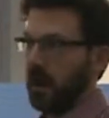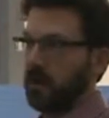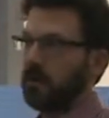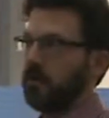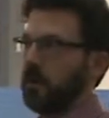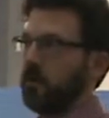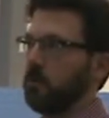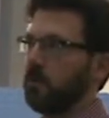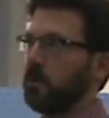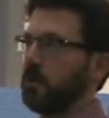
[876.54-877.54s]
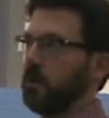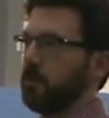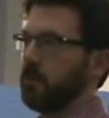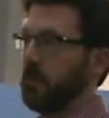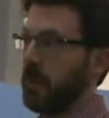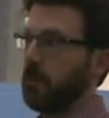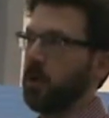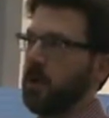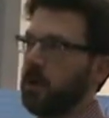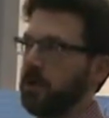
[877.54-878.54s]
gasify the wood chips, and that
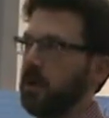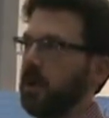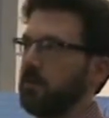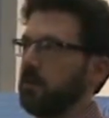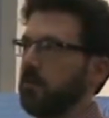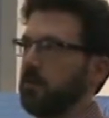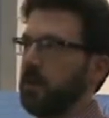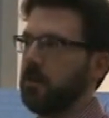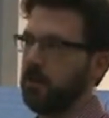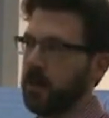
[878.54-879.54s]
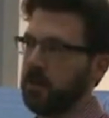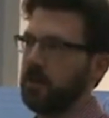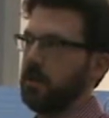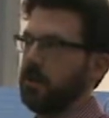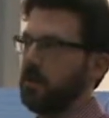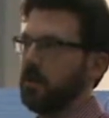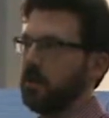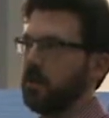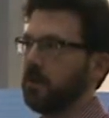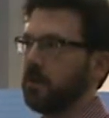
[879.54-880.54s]
product gas can be fed directly into an
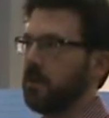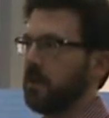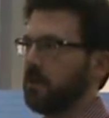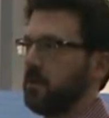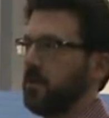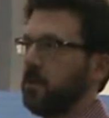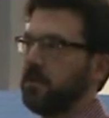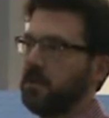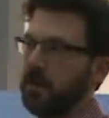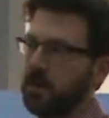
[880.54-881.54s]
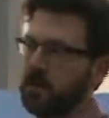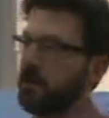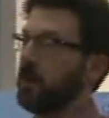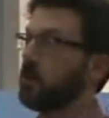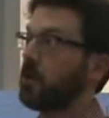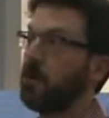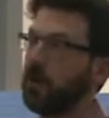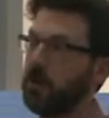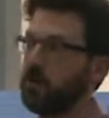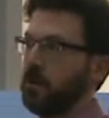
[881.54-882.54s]
internal combustion engine so they could drive the
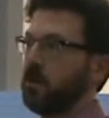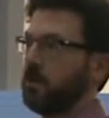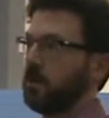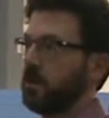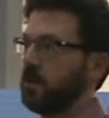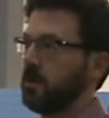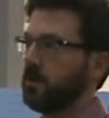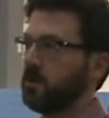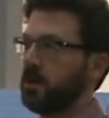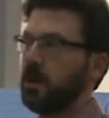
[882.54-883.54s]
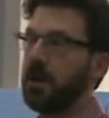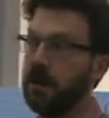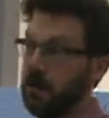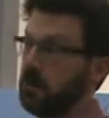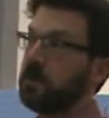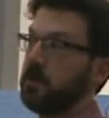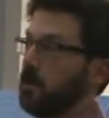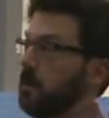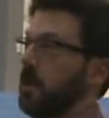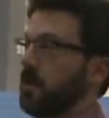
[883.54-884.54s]
cars off wood chips. And you can still
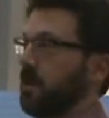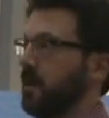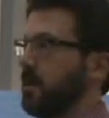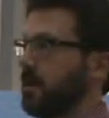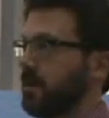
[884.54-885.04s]
do that today.